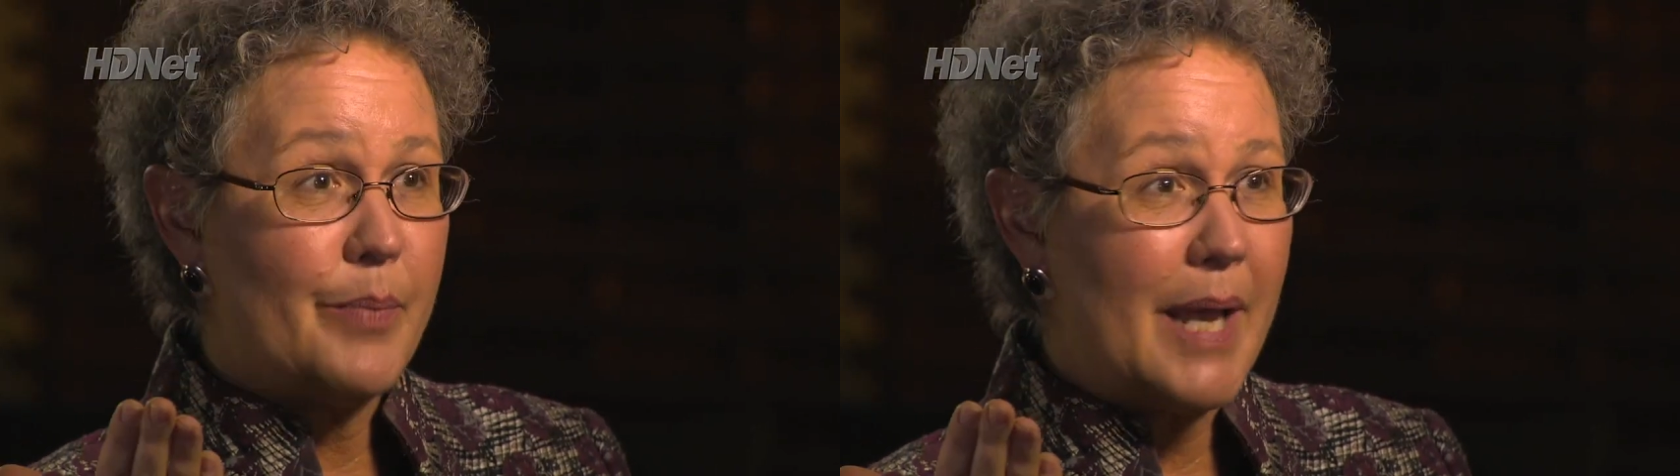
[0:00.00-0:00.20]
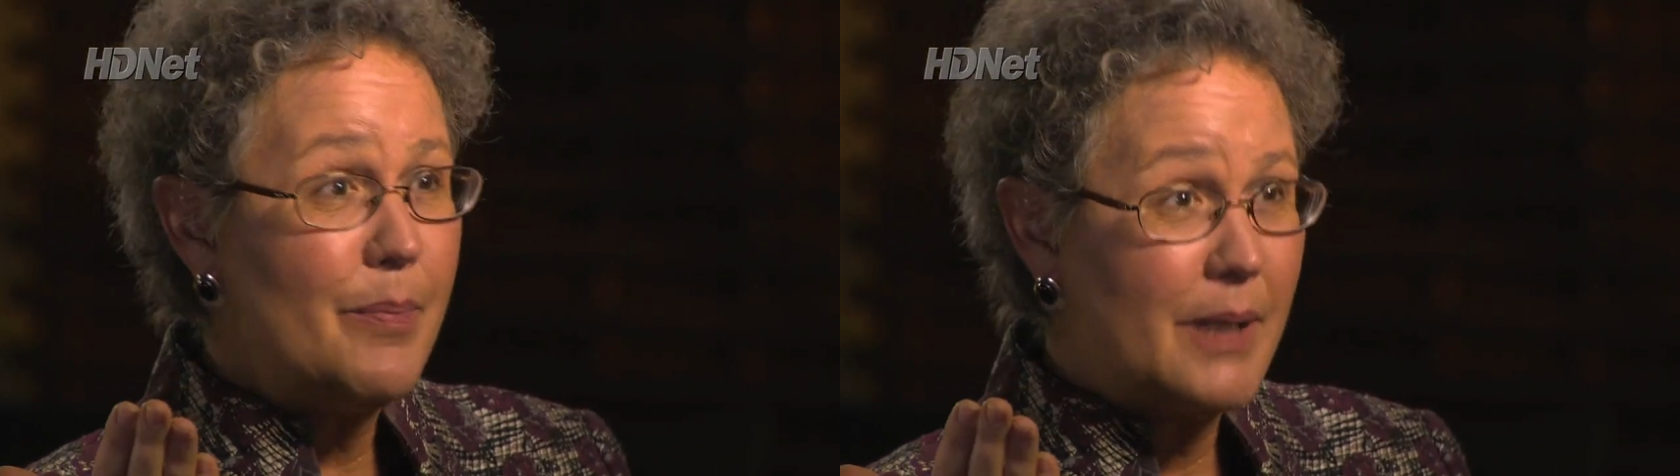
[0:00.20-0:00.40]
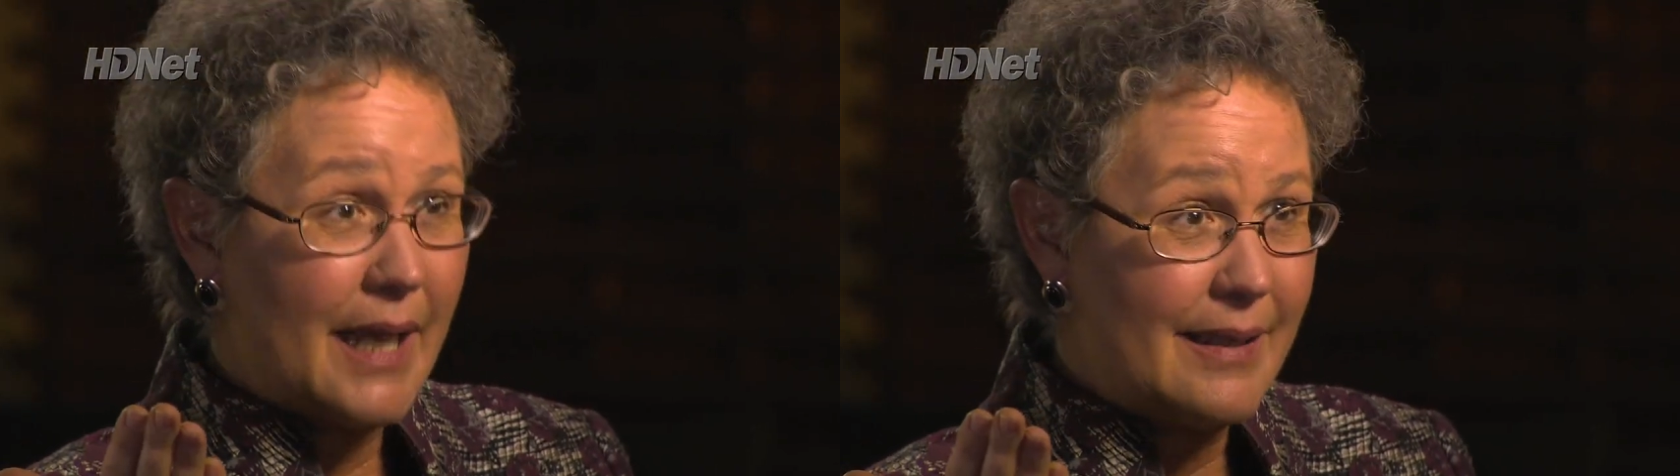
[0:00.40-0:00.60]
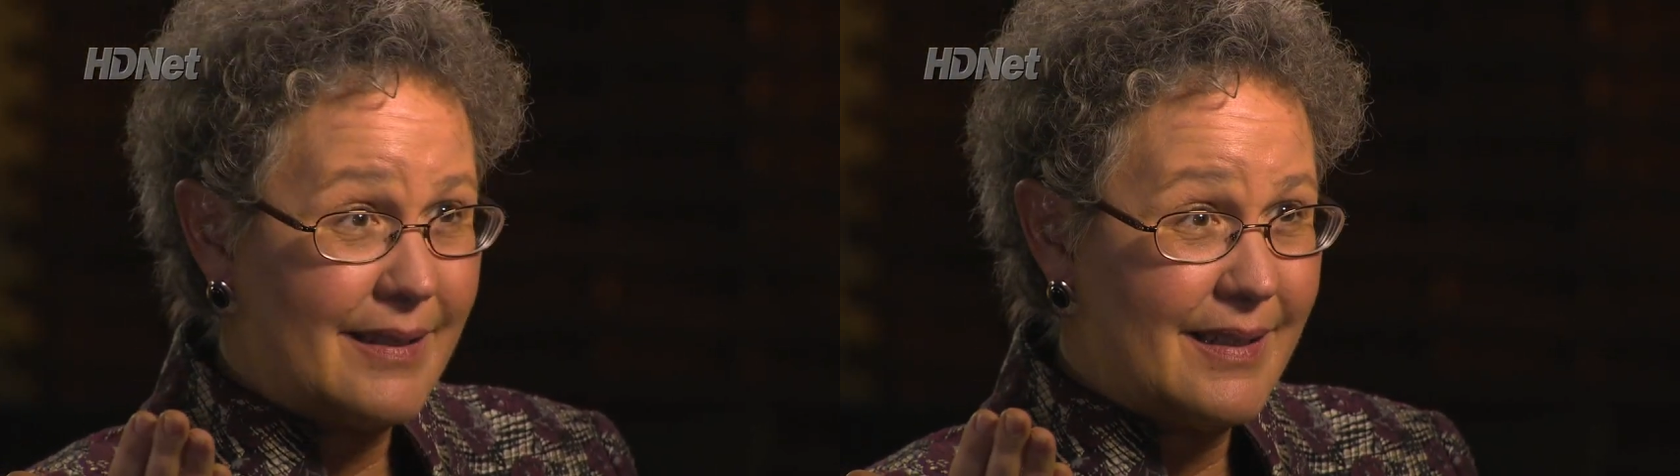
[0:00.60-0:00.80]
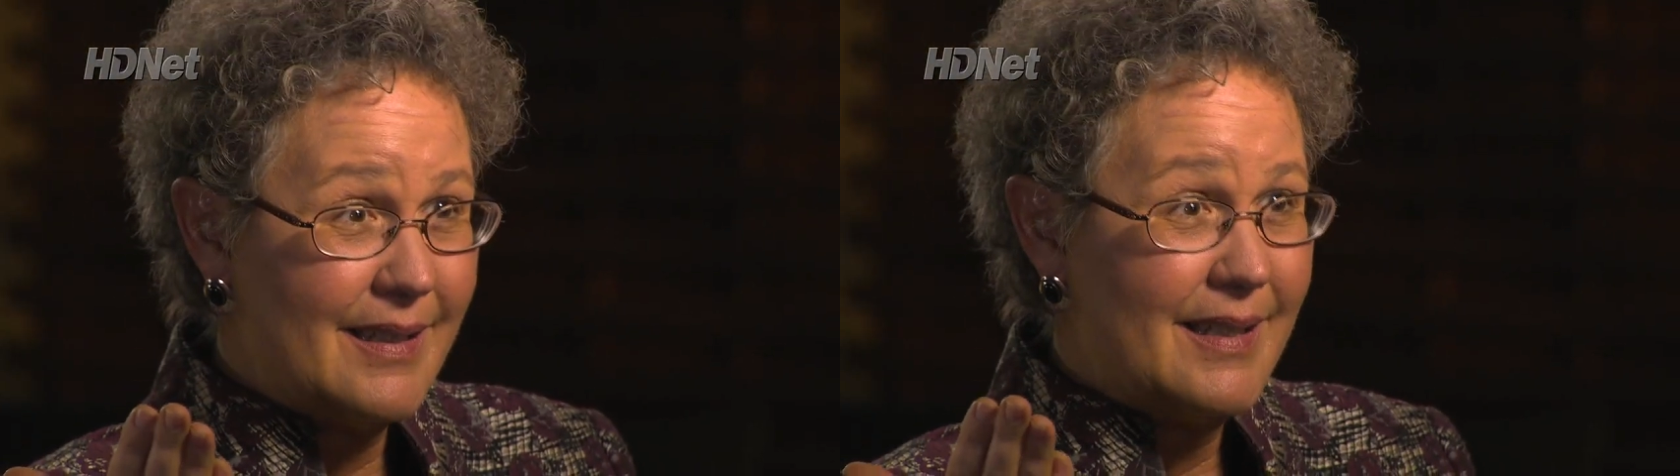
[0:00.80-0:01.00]
pipeline.
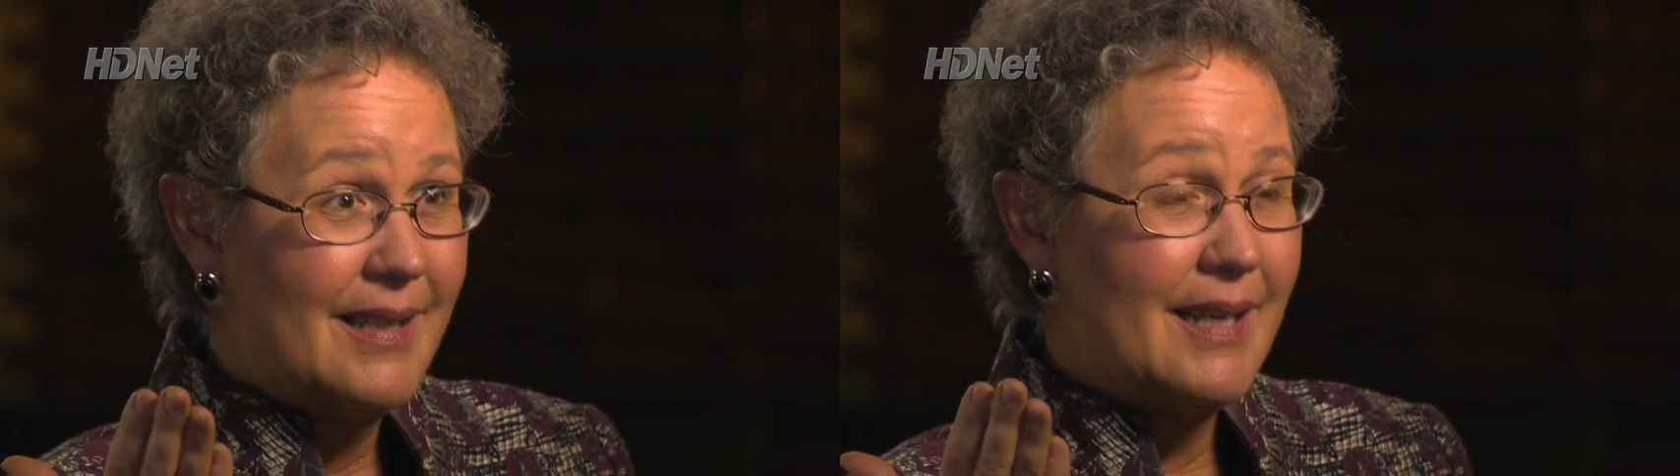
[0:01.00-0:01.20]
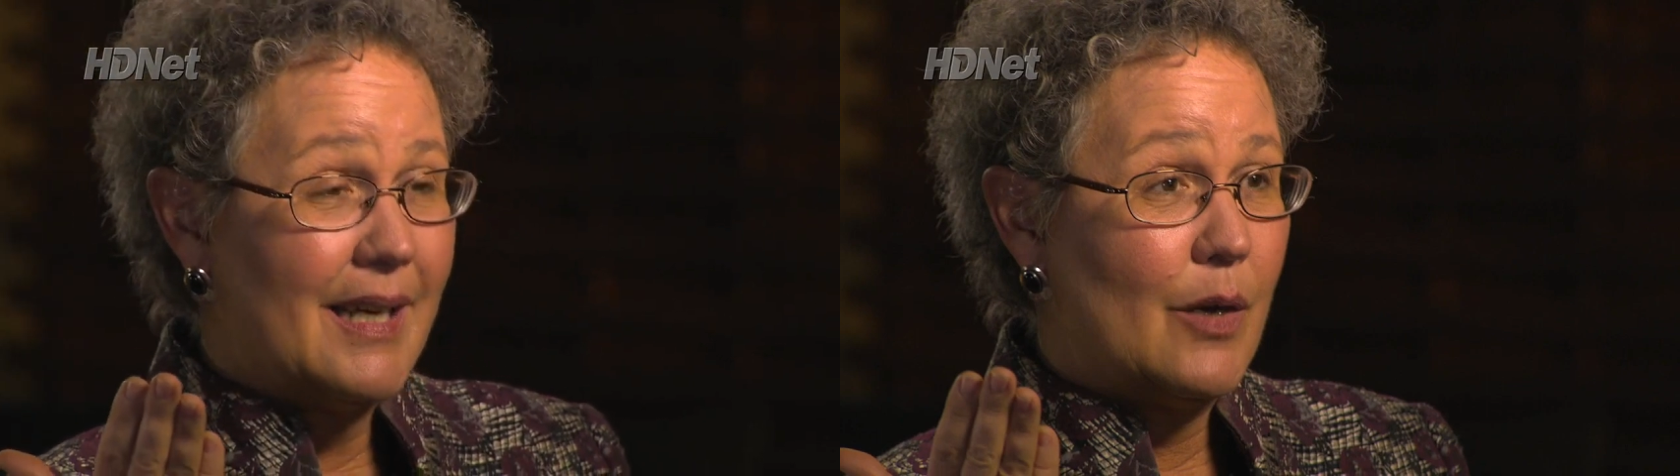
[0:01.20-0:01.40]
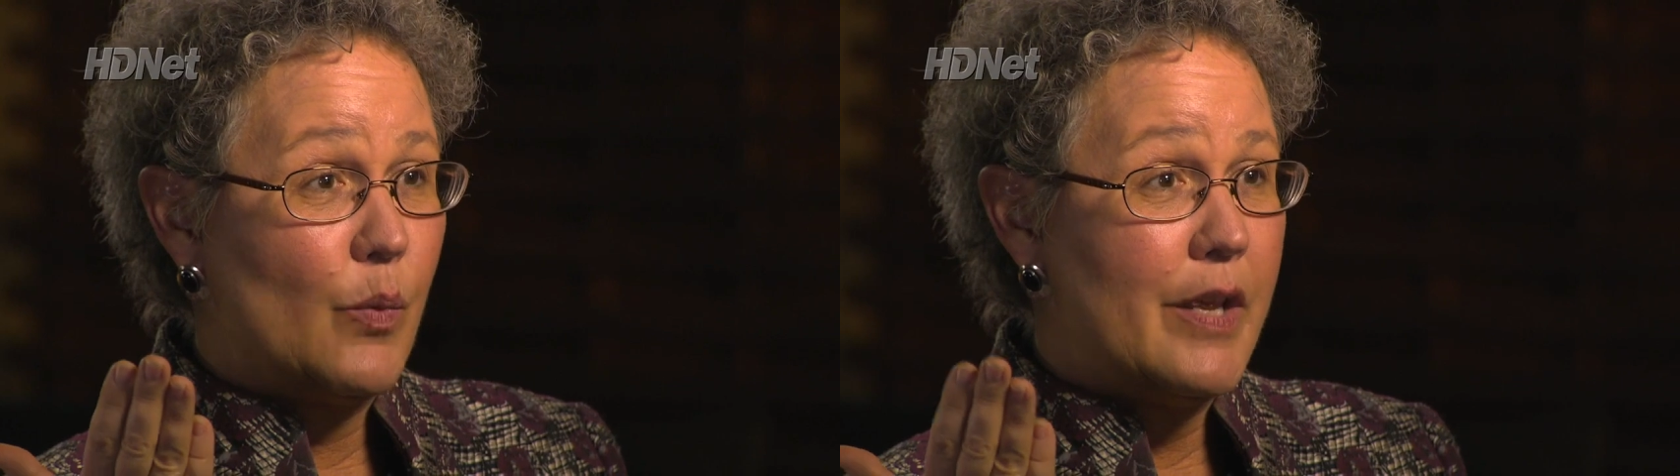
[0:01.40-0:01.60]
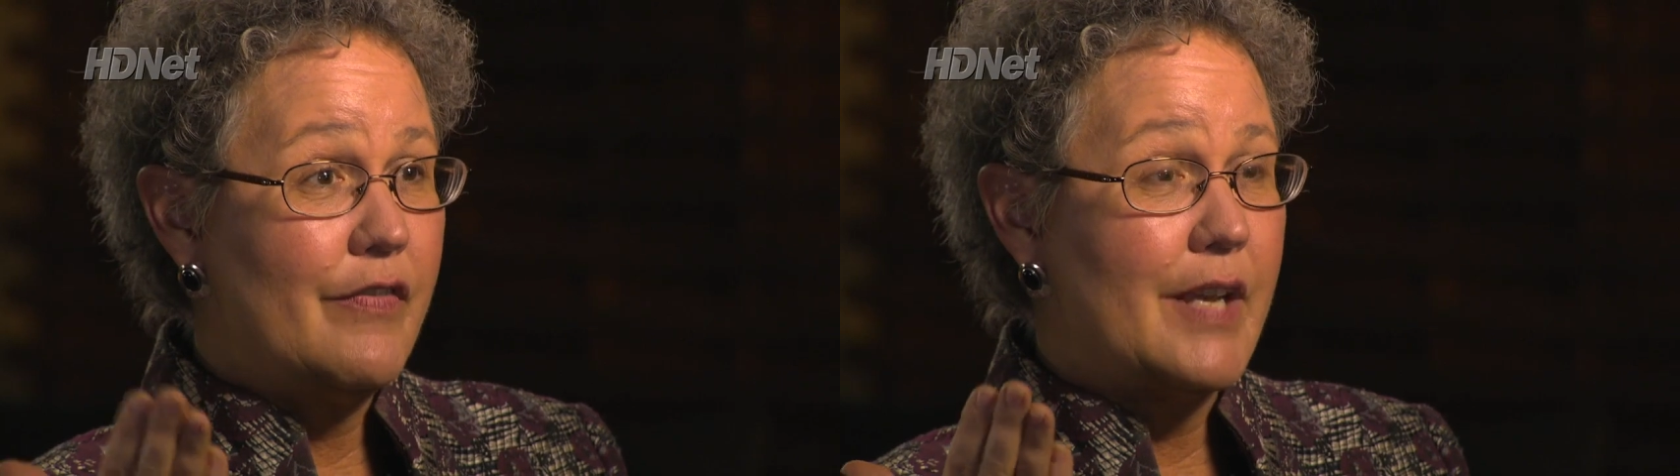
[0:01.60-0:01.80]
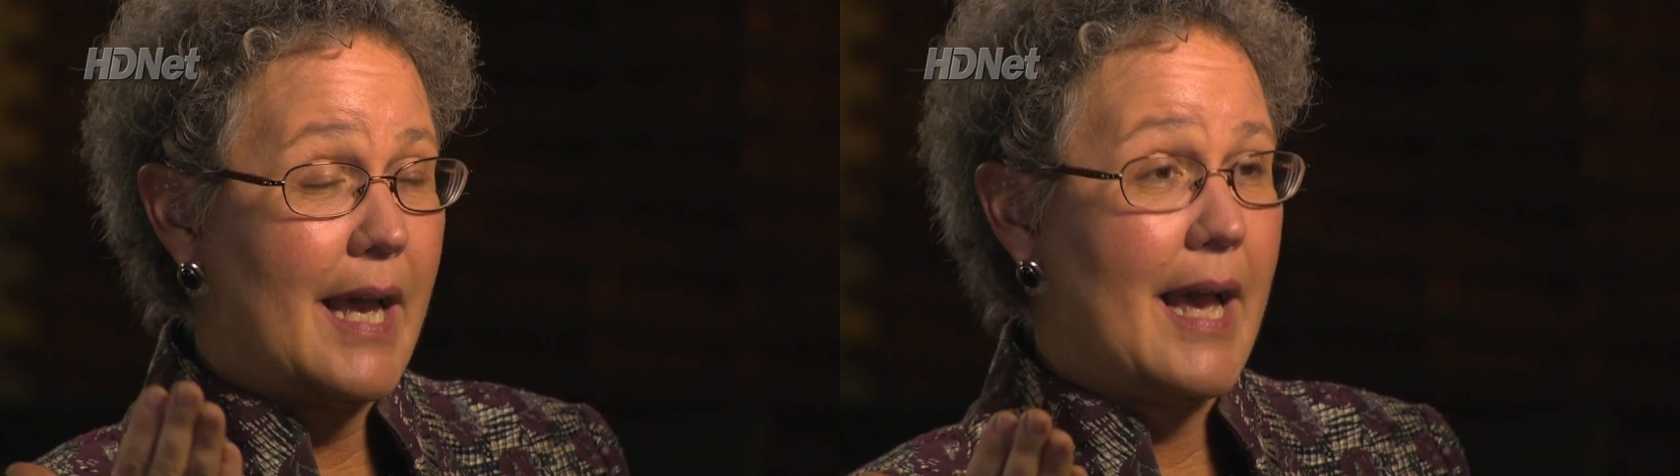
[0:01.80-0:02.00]
We've